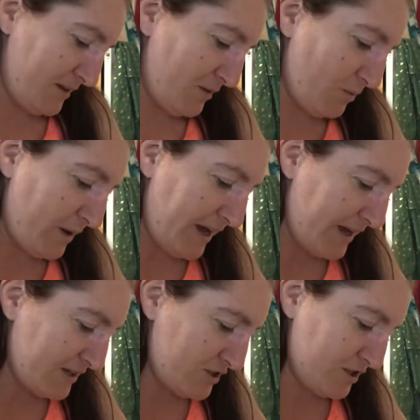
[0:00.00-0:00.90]

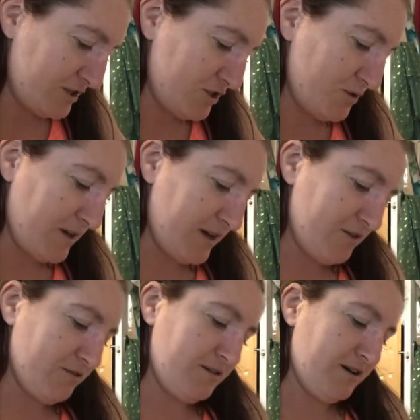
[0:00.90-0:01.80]
Where did you get
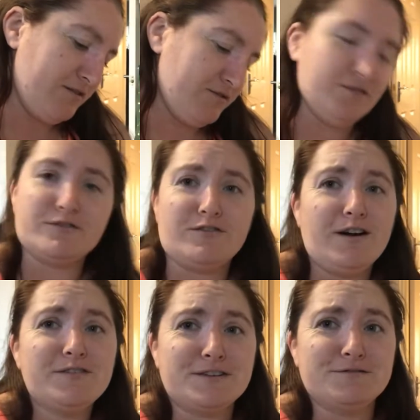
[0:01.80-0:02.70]
your love of
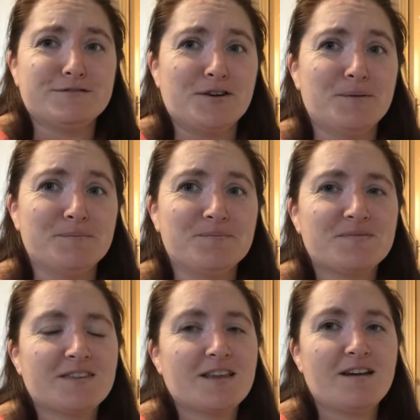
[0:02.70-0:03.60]
crafting from?
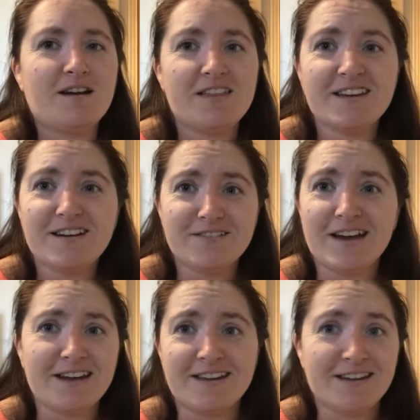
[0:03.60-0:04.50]
I think I've
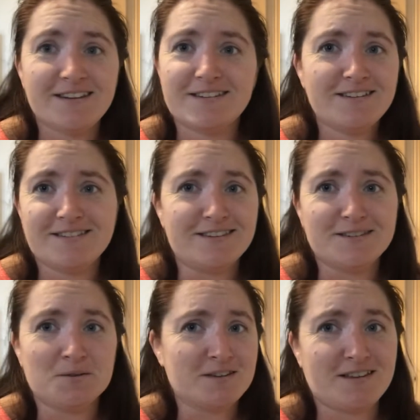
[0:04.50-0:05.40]
had it since I
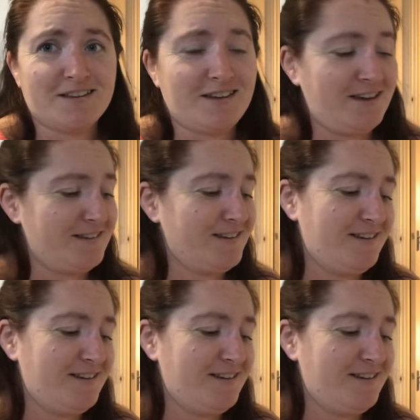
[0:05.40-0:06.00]
was a kid.